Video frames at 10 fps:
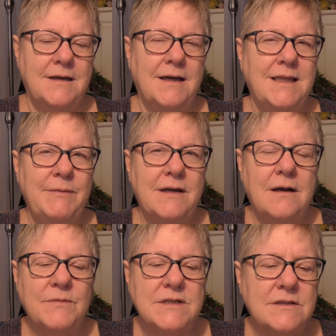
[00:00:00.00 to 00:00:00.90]
And they
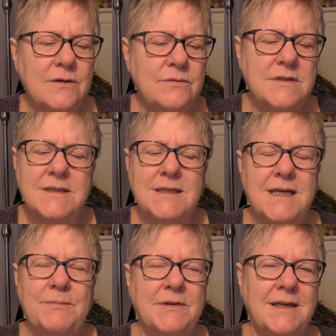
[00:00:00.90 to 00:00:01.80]
become so
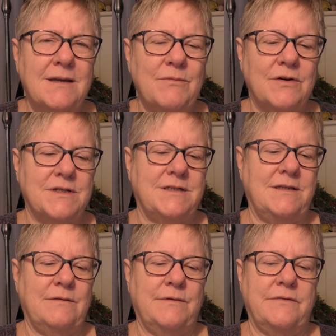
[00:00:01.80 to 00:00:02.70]
deeply immersed
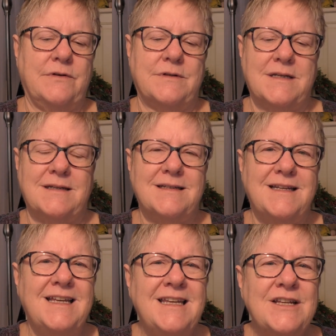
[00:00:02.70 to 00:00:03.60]
in the rivers and
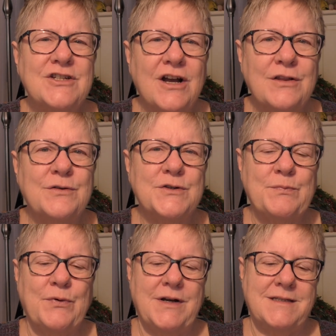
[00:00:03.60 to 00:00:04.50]
in each other's
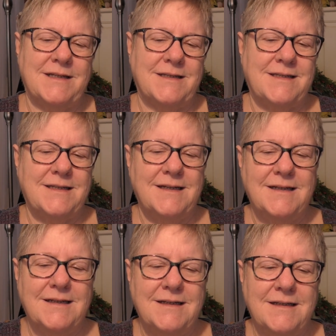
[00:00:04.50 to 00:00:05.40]
presence
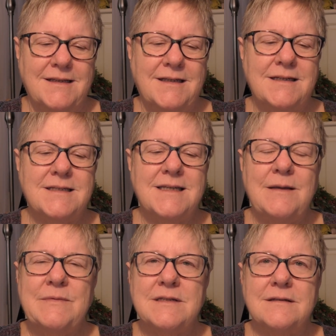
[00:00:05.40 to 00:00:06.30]
that it
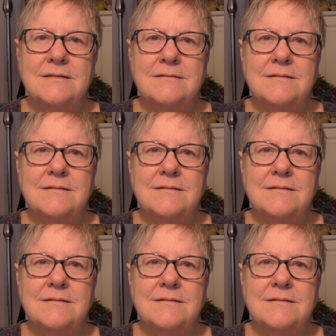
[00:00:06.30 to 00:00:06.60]
seems